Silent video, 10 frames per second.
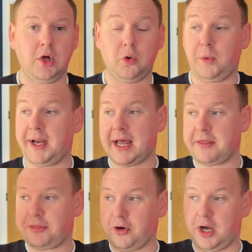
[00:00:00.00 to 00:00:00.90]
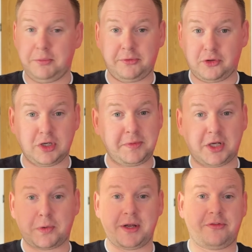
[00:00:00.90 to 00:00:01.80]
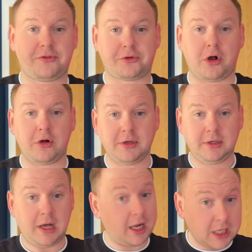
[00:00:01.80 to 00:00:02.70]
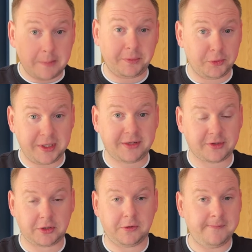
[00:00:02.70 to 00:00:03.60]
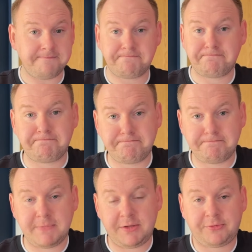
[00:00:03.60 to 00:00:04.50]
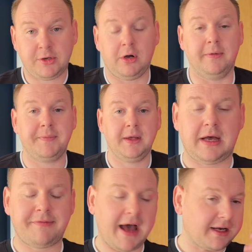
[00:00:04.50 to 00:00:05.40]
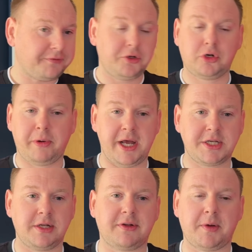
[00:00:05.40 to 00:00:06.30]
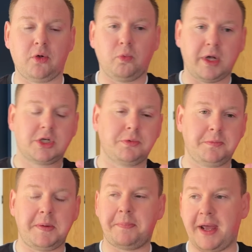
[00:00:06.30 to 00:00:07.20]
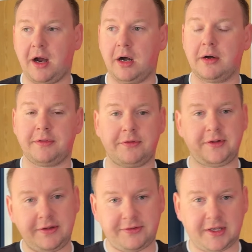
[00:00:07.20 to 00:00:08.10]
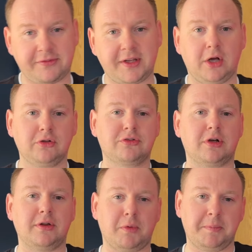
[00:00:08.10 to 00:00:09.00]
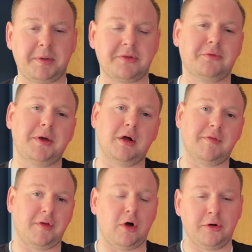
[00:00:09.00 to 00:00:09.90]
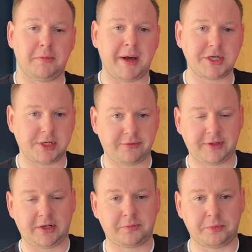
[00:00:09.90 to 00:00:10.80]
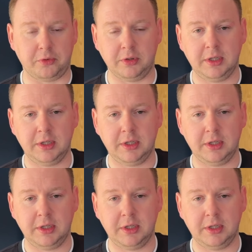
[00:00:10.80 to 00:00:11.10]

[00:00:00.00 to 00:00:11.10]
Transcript: Where I thought it was going to be quite strong a couple of weeks ago, it's not. I've had a few questions about which would be better, the Z60 Ultra, the OnePlus 12, or the Honor Magic 6 Pro.